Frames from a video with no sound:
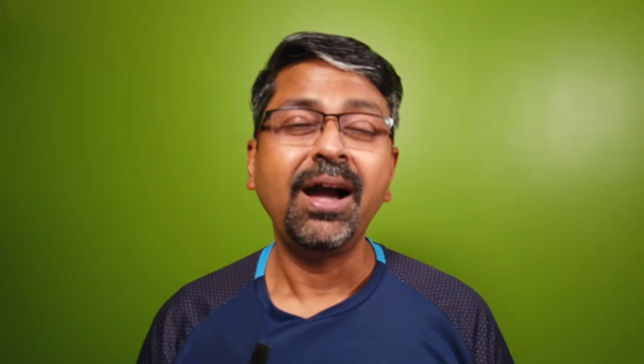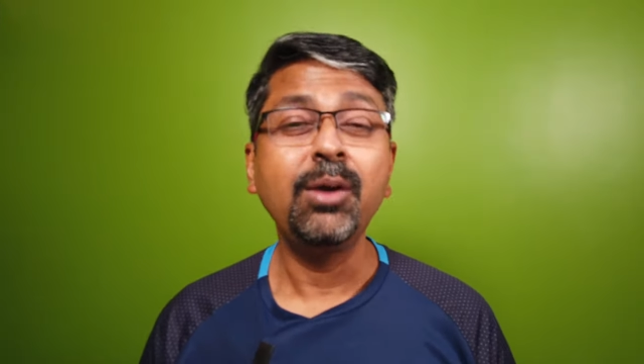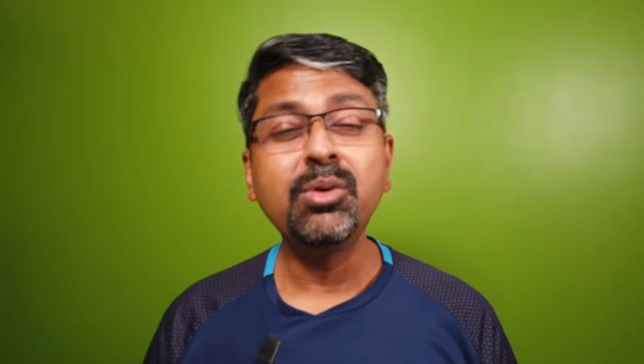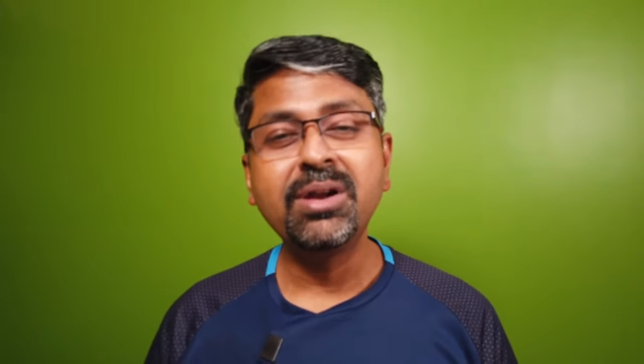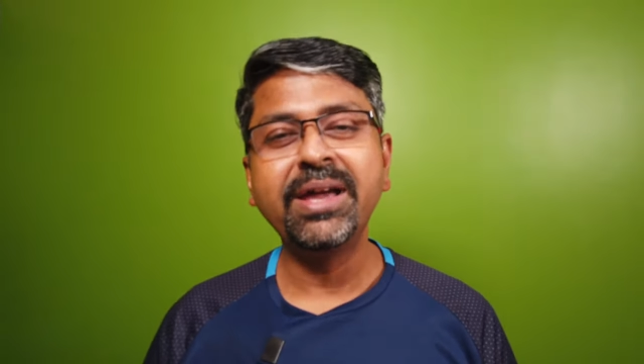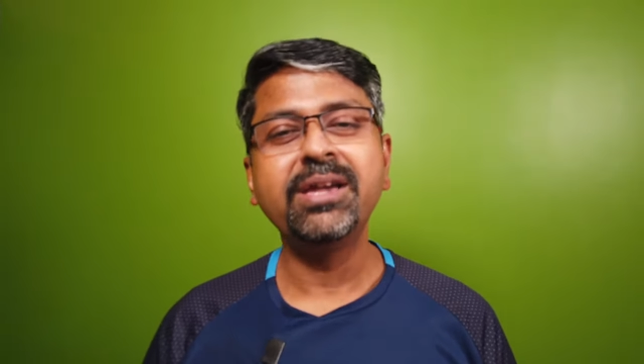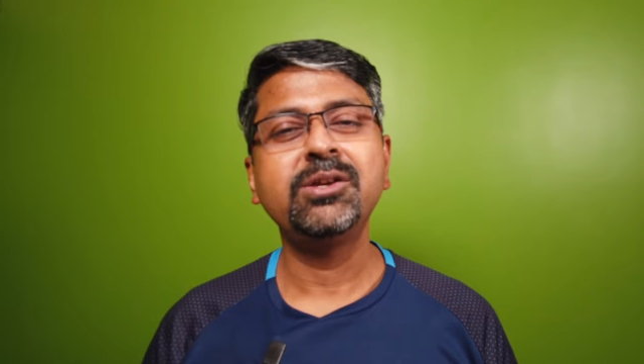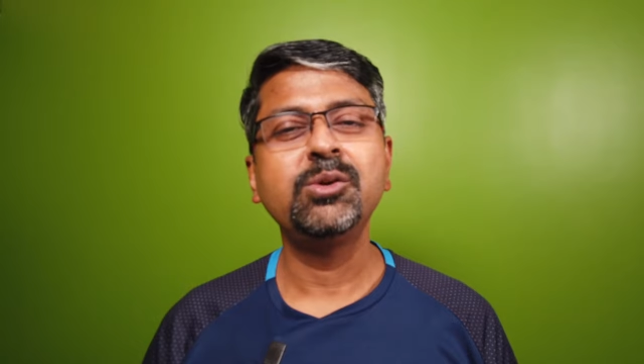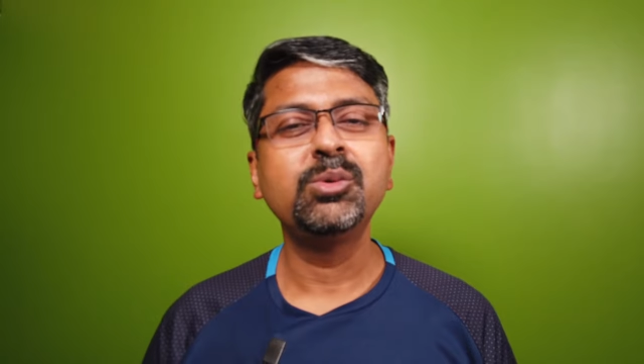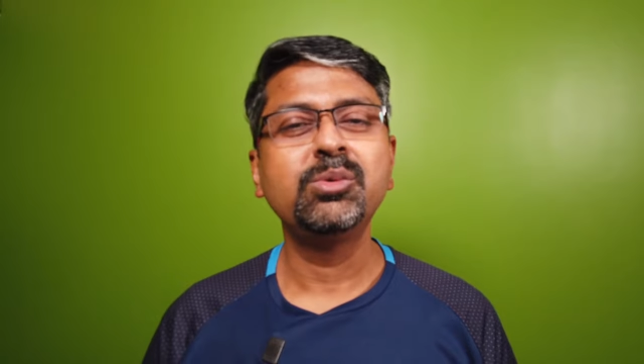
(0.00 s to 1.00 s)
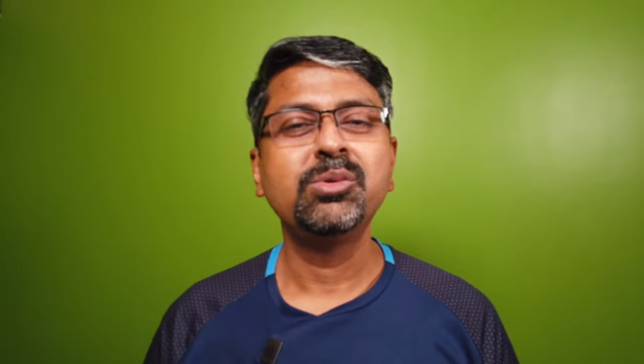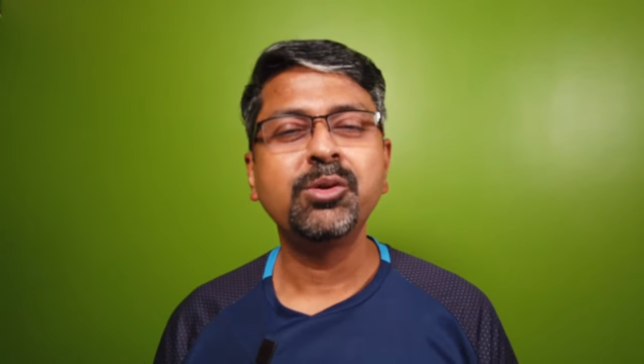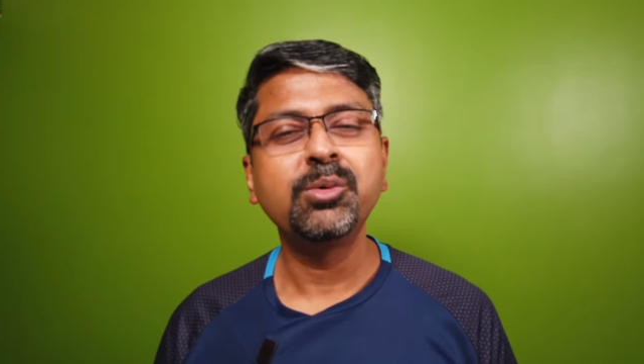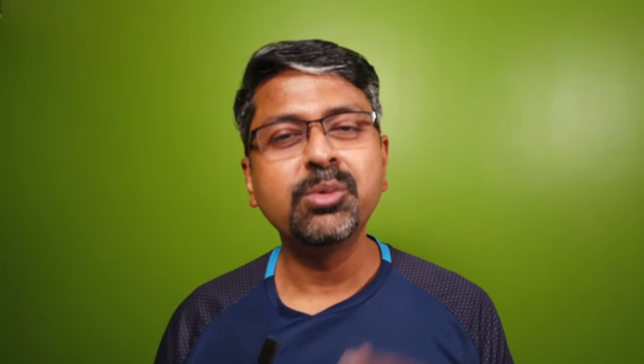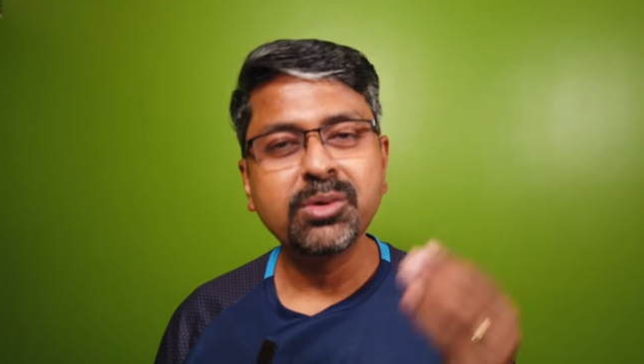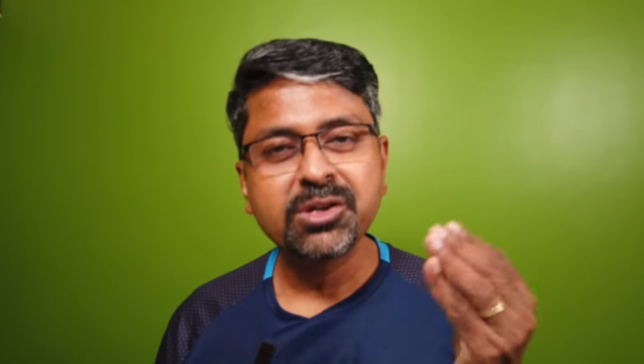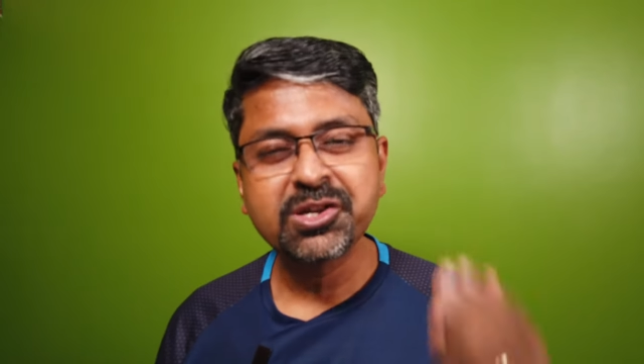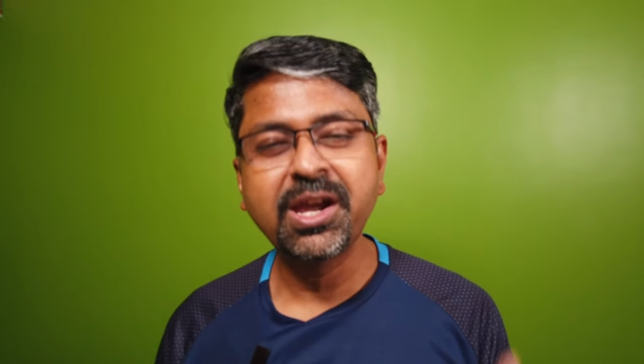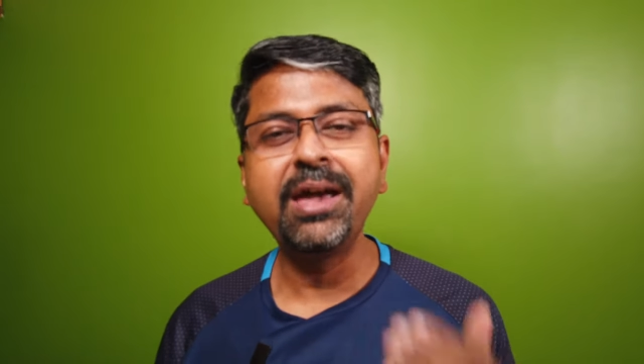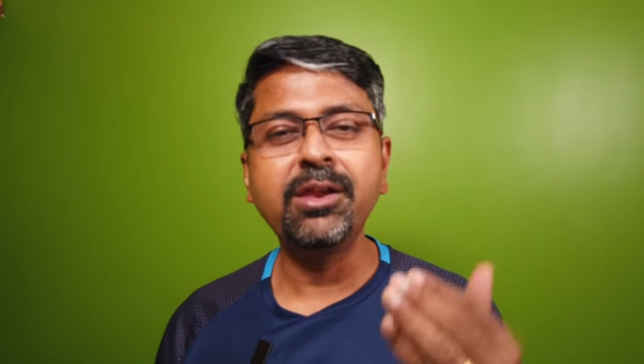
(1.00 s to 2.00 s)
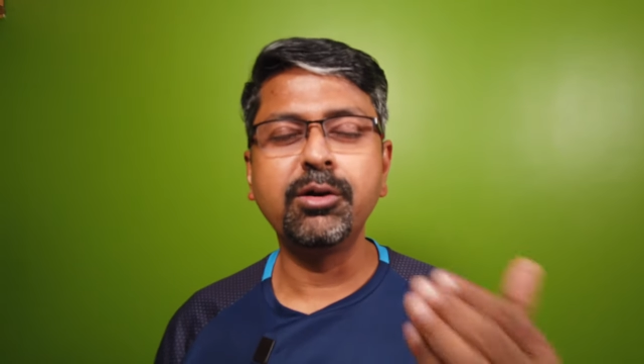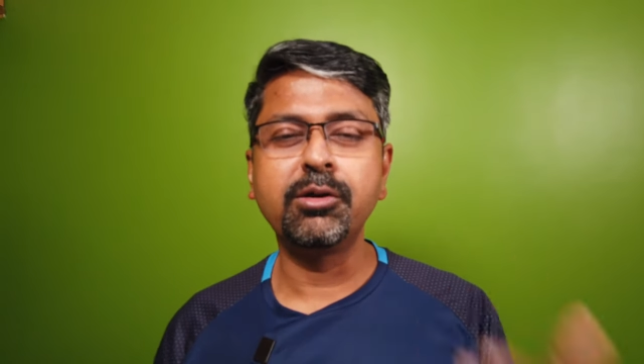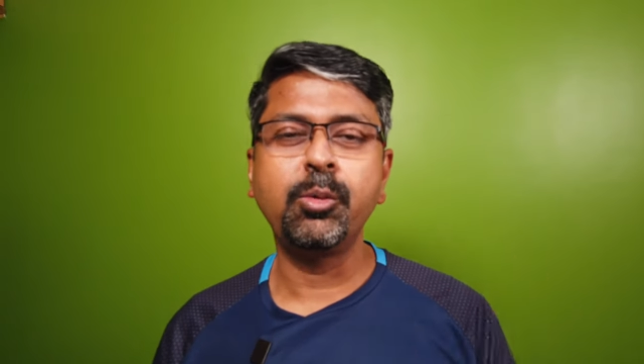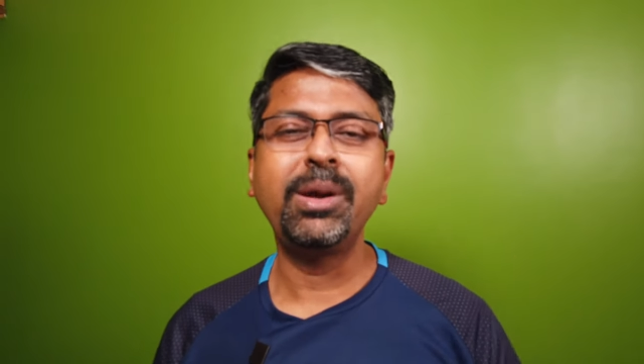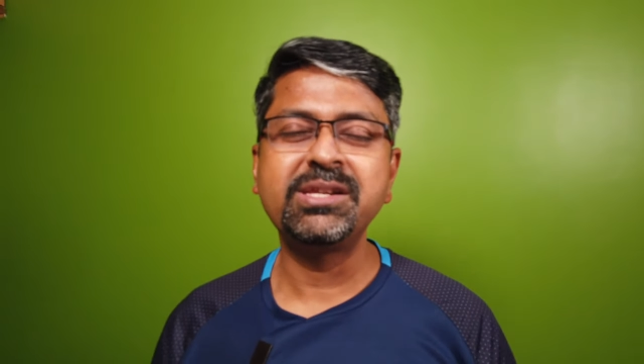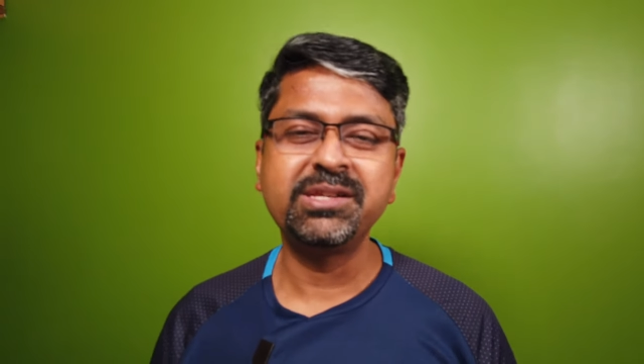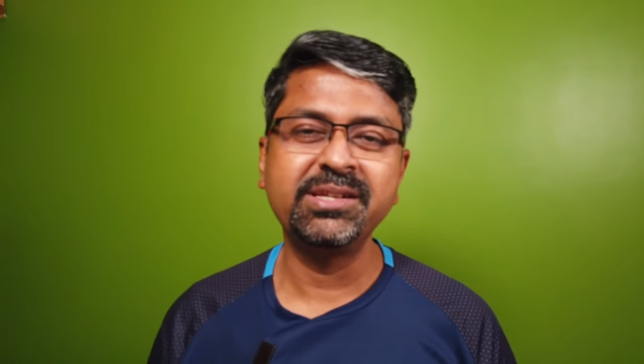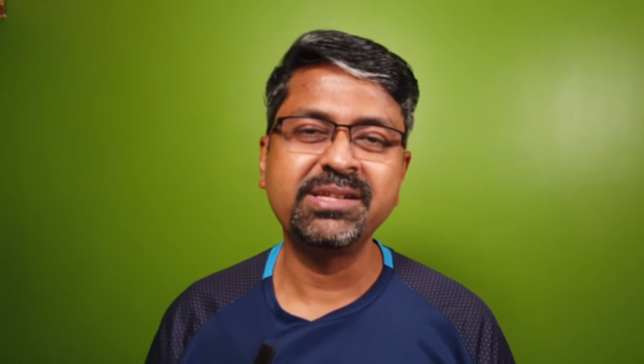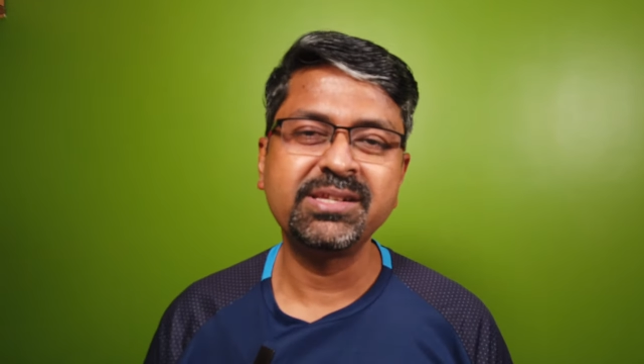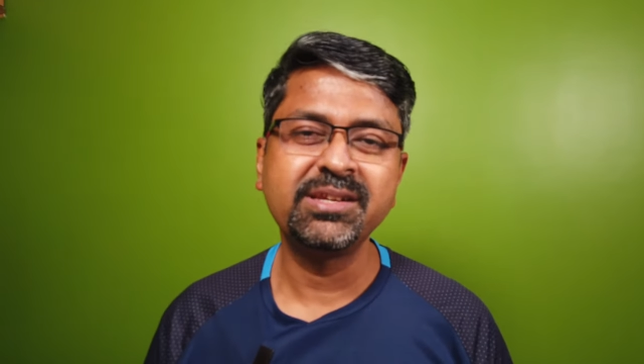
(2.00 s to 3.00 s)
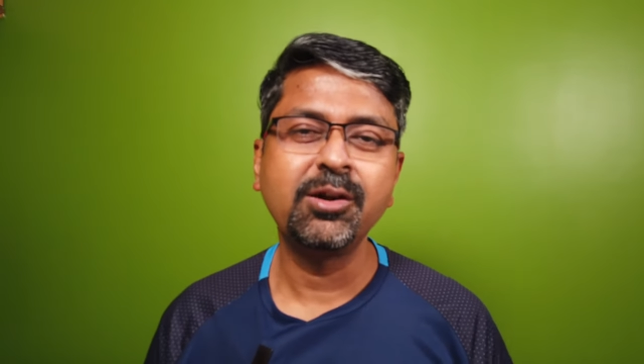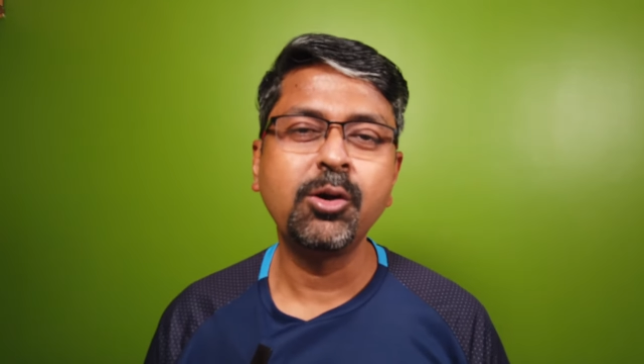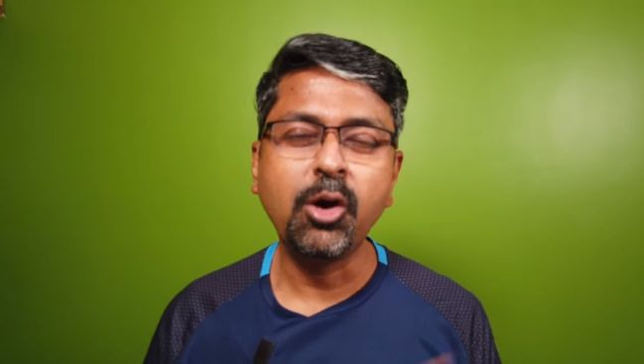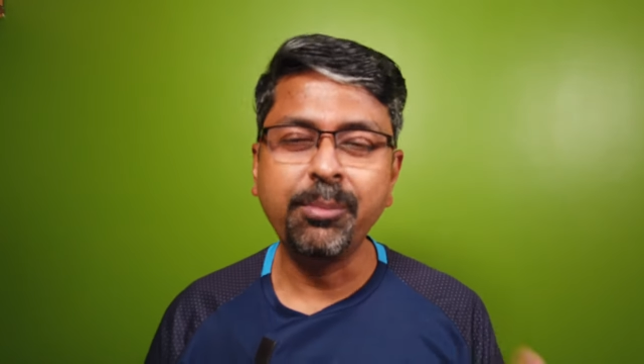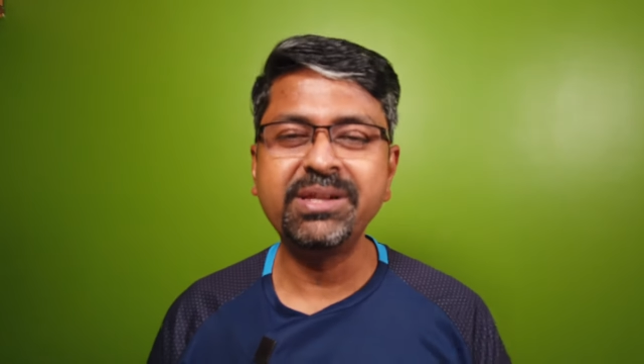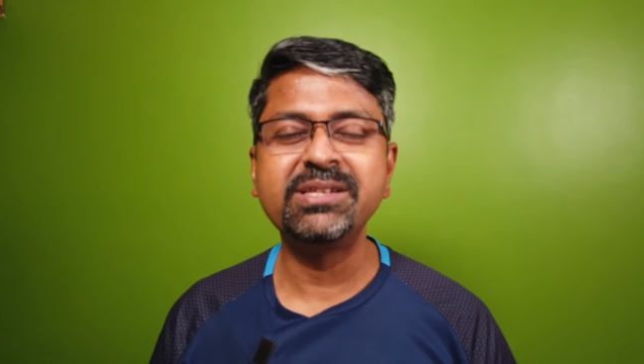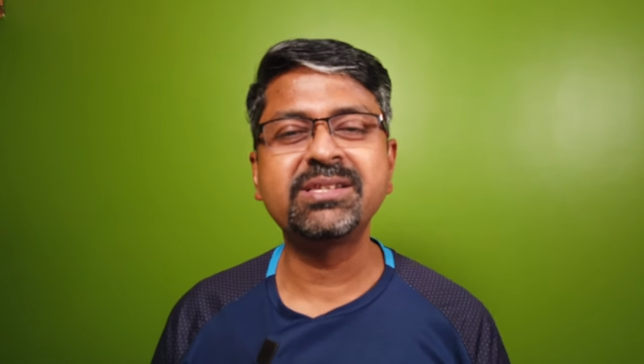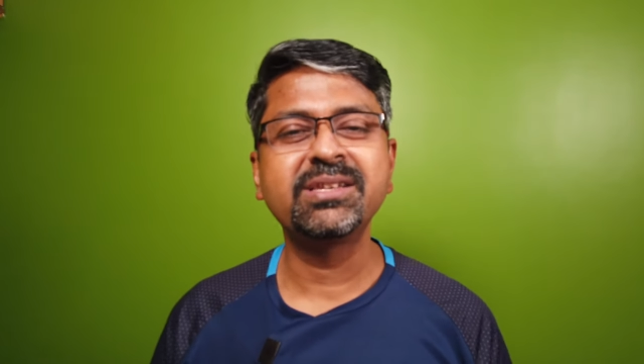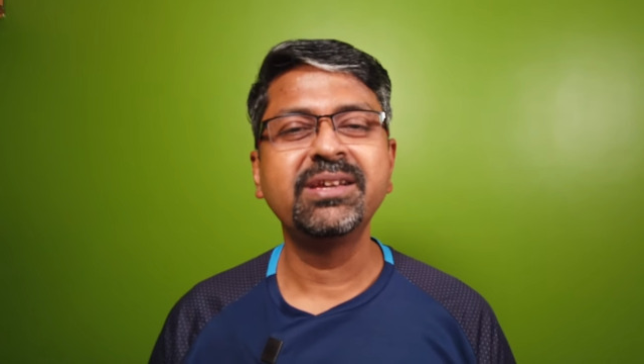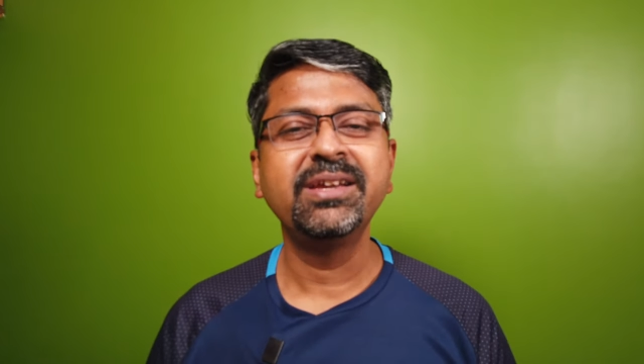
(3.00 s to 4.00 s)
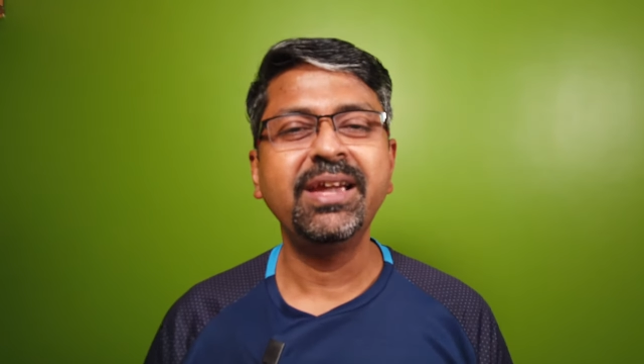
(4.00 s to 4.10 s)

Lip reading: I would like you to share your questions, comments,